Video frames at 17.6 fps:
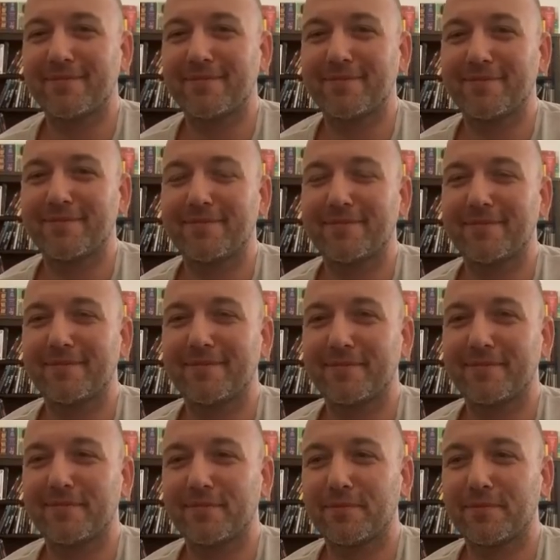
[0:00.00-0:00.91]

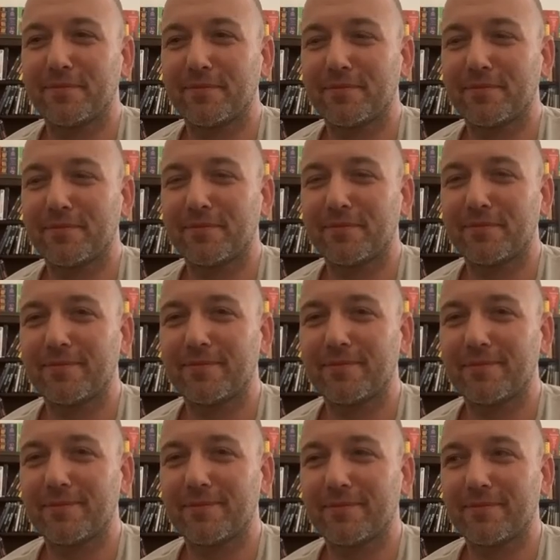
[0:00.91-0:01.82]

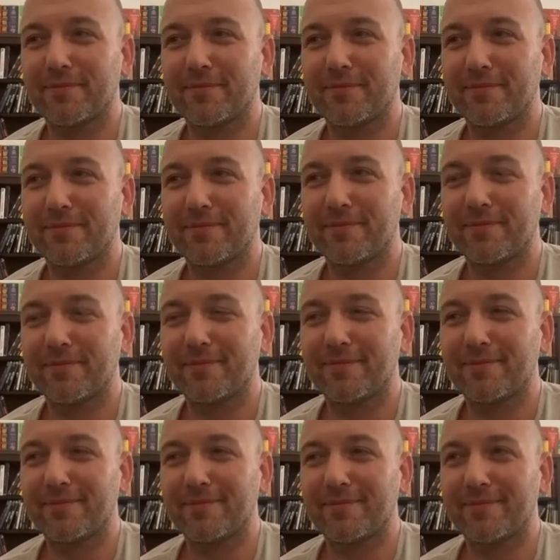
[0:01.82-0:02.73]

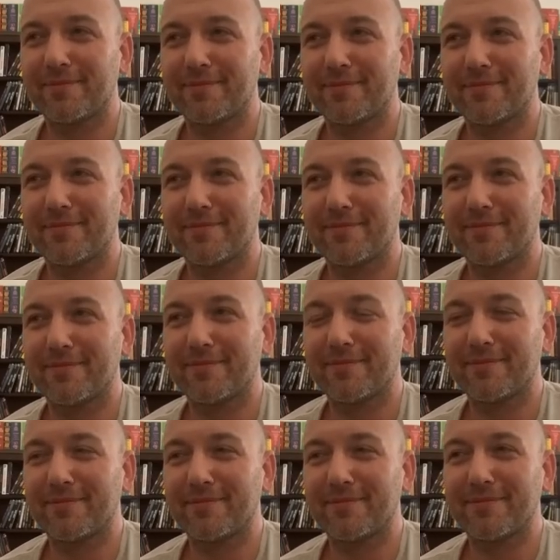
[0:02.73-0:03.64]

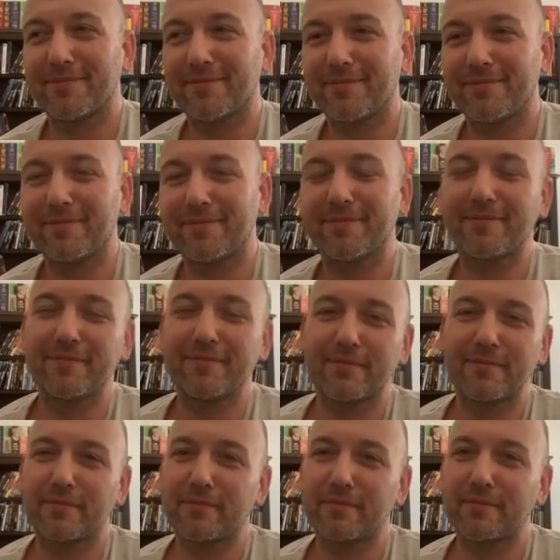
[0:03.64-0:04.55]

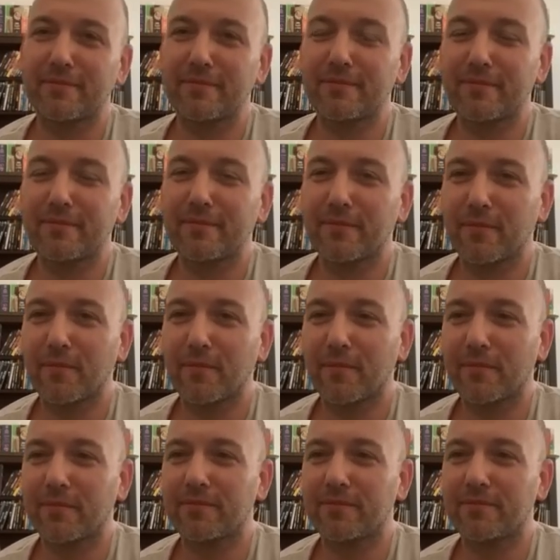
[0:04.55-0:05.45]

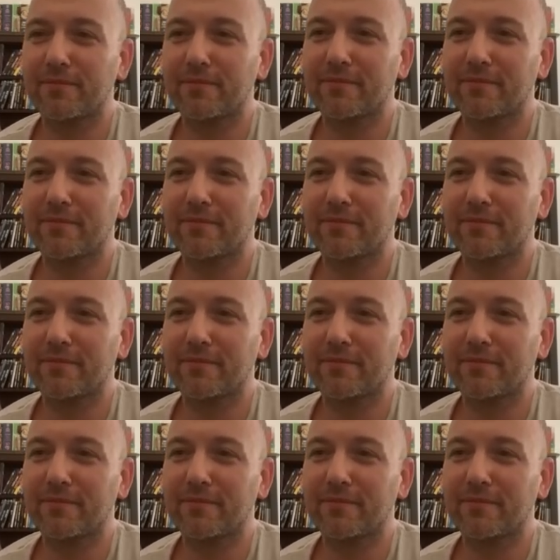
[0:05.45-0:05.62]
(not speaking)